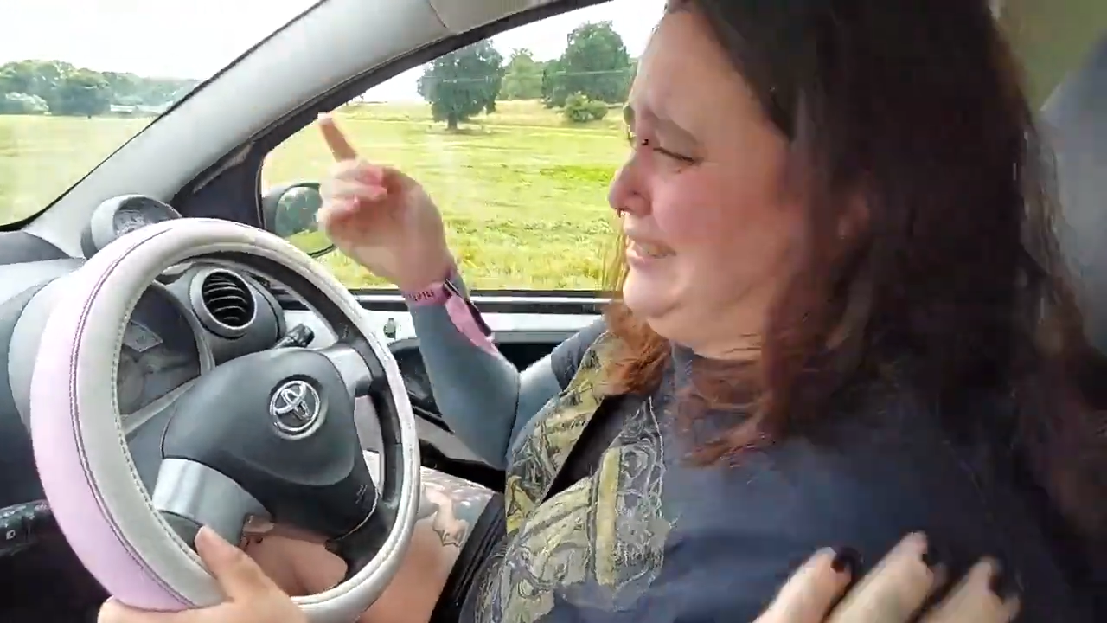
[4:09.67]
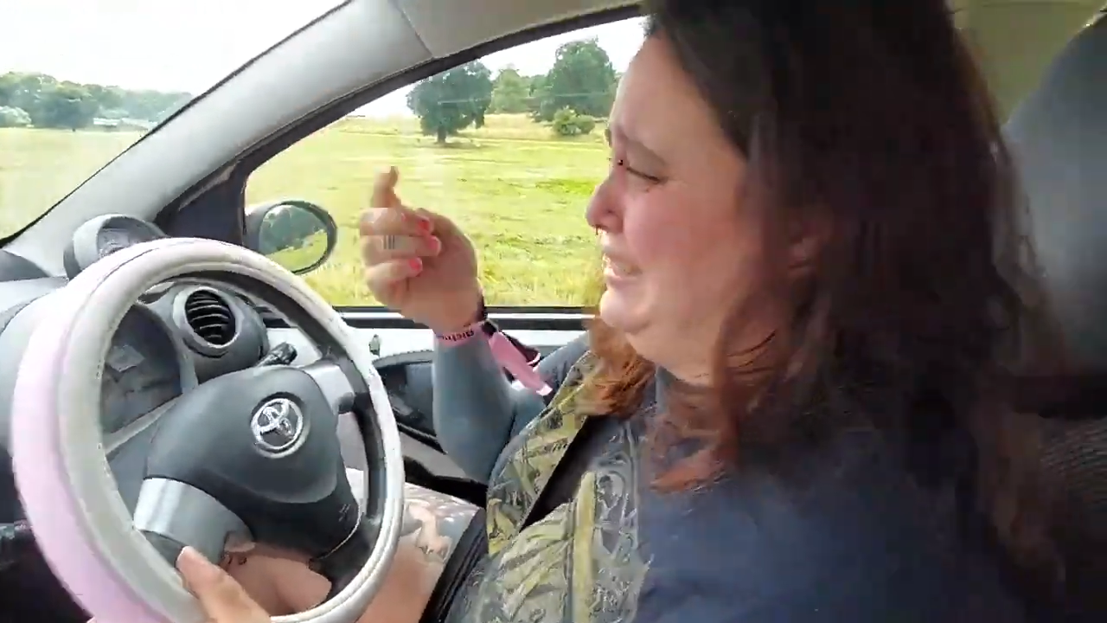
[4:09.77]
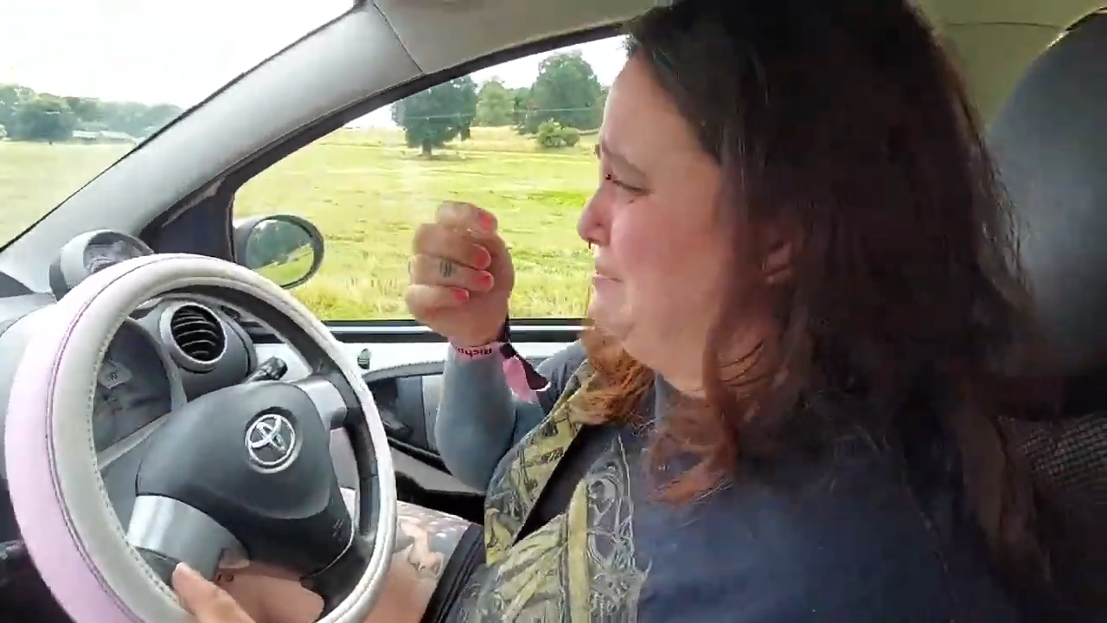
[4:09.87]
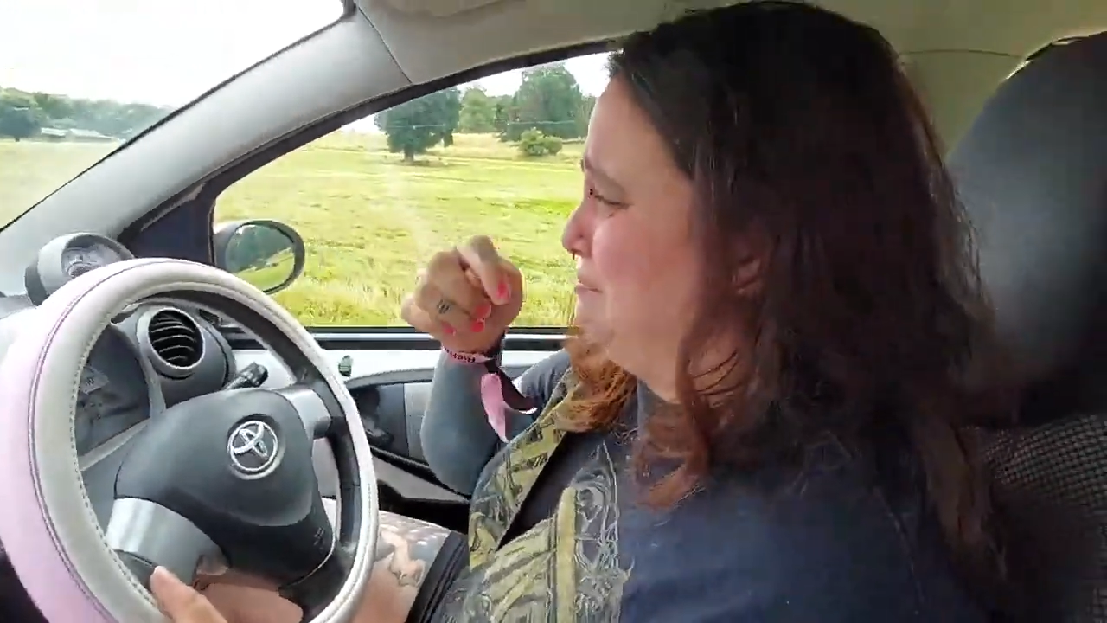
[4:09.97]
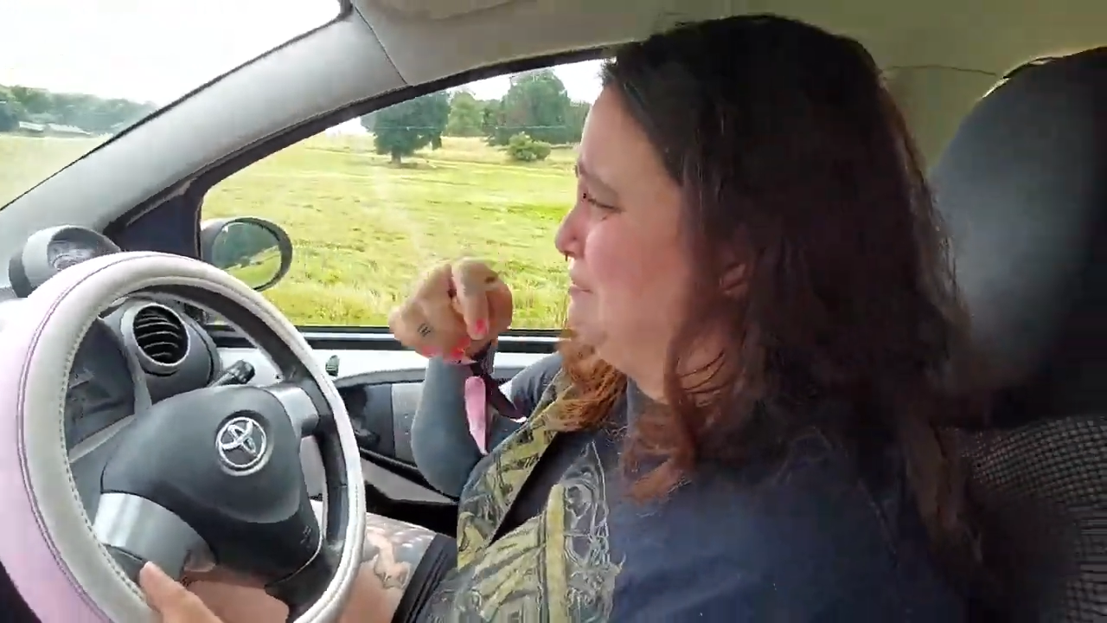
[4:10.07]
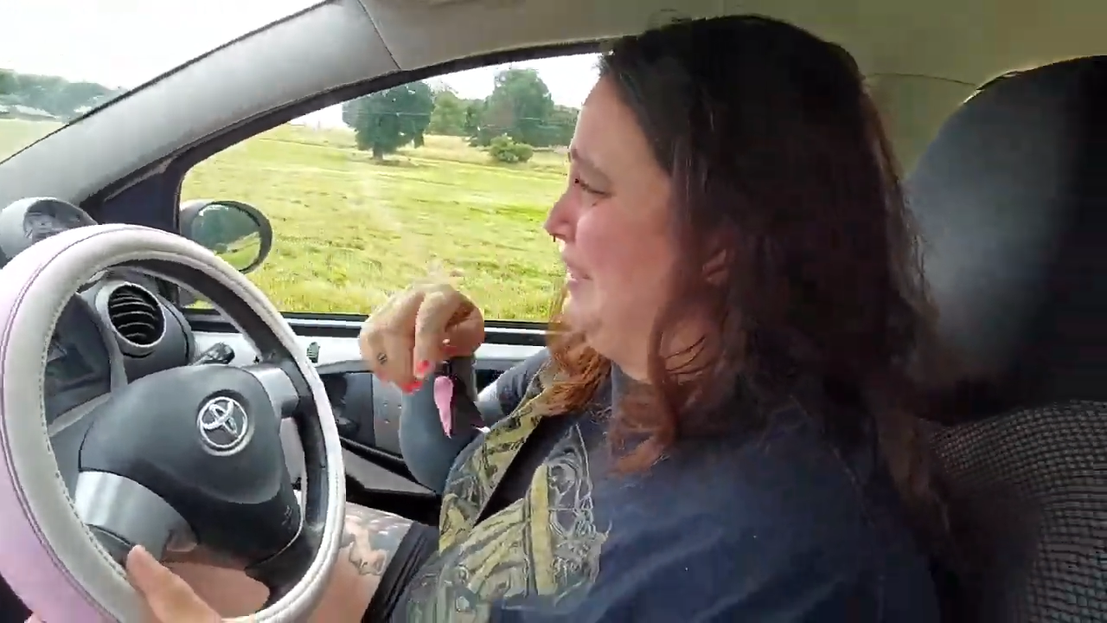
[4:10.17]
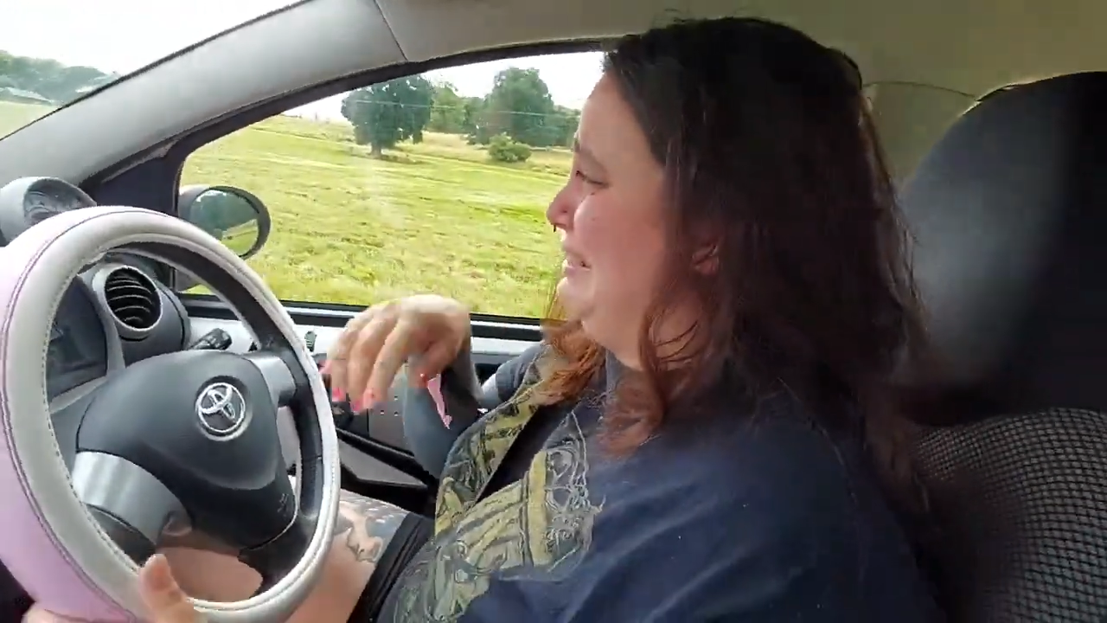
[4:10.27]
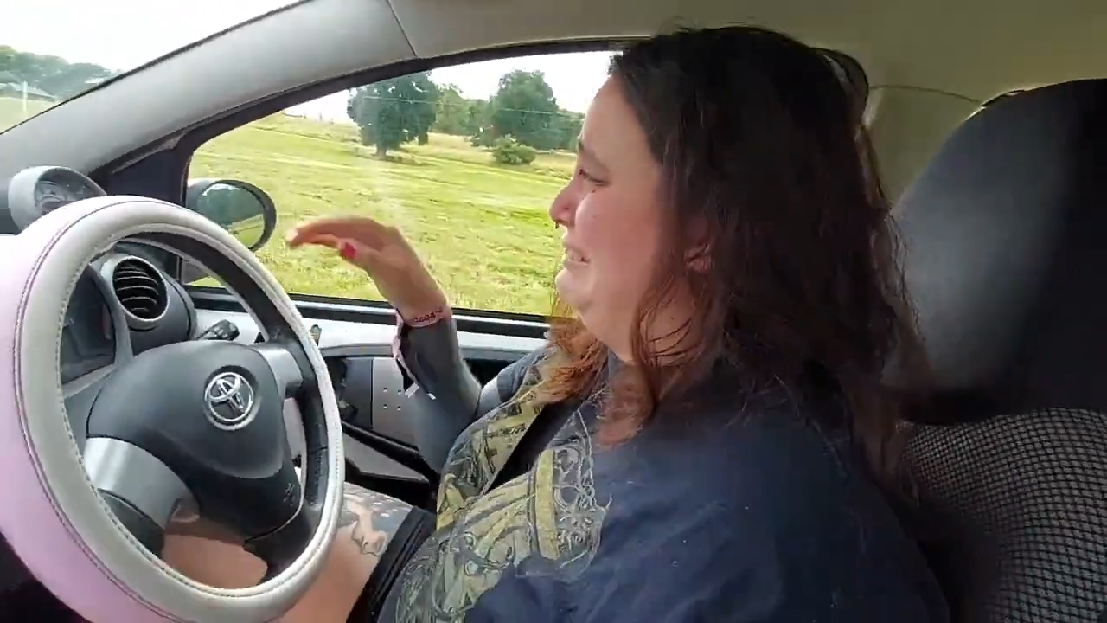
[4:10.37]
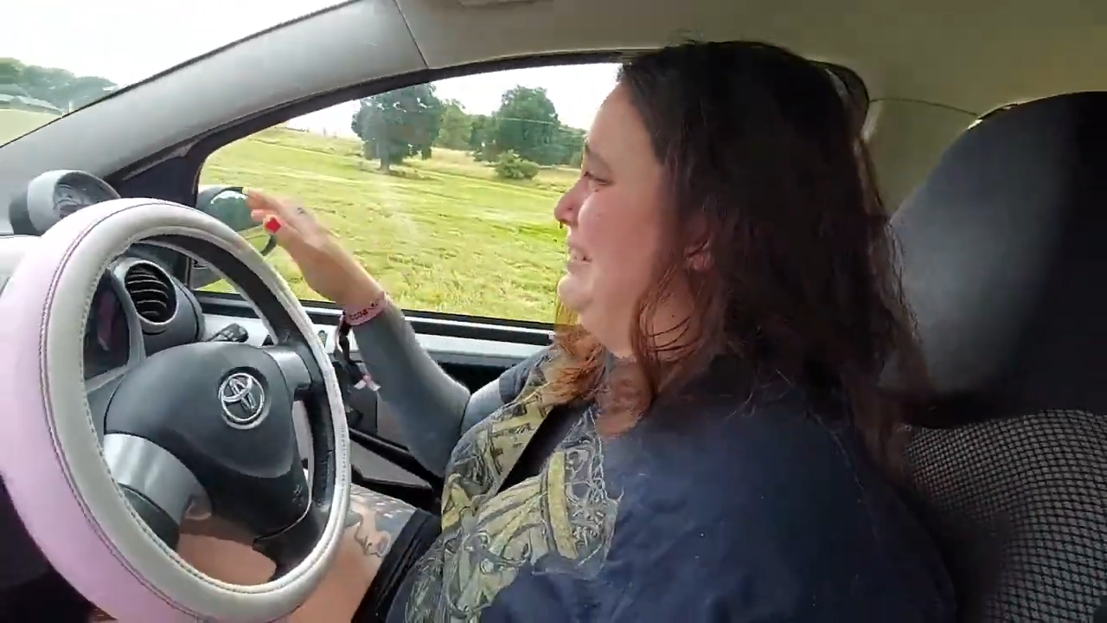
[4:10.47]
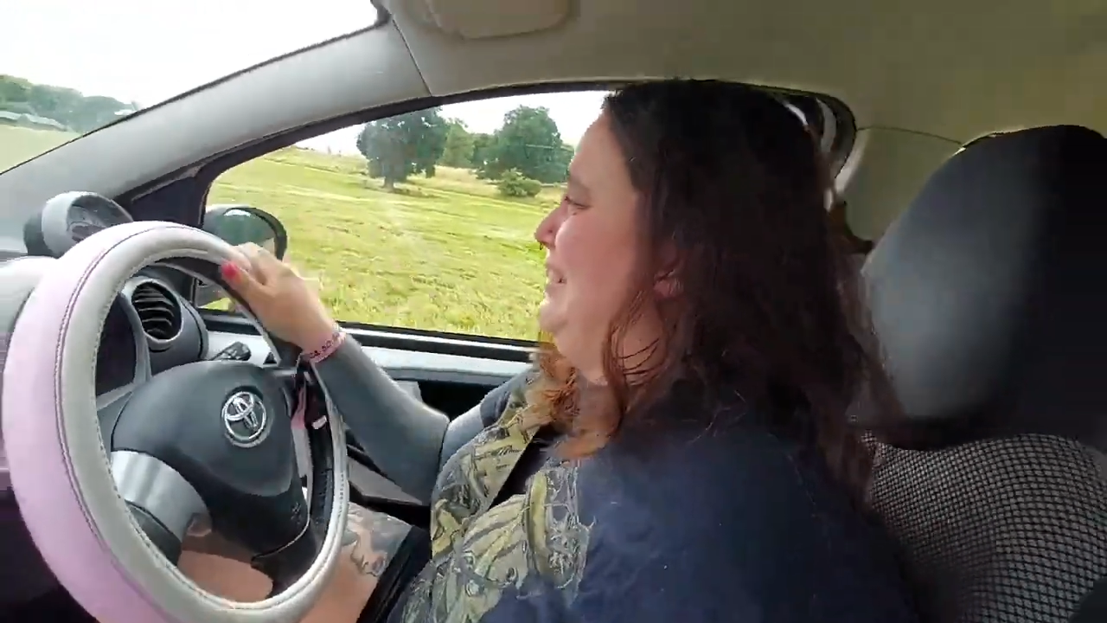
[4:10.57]
in the
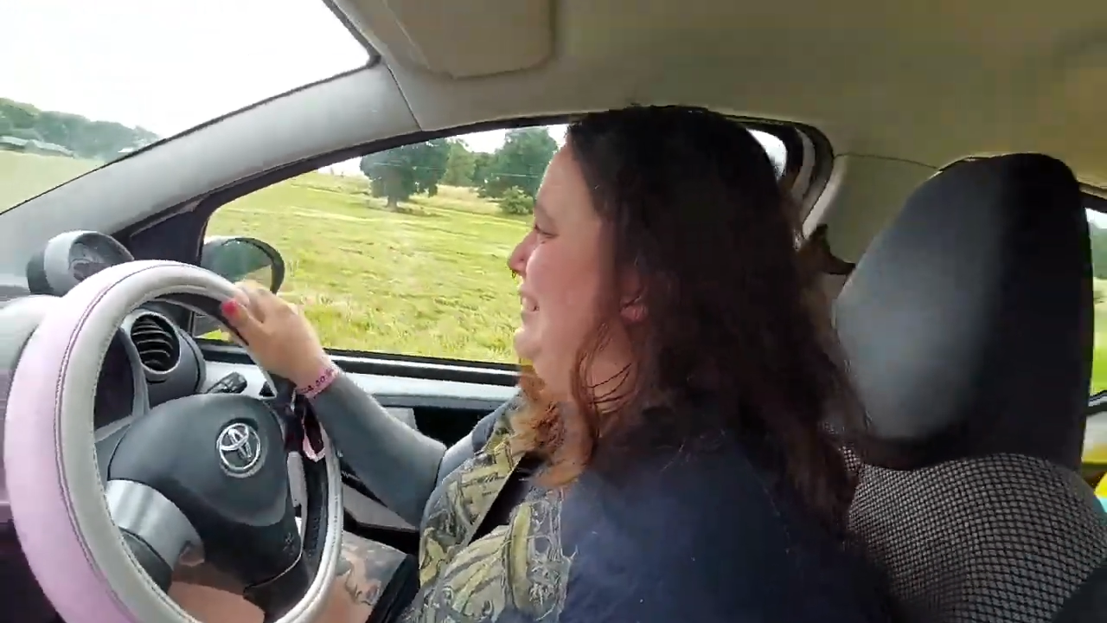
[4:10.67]
field.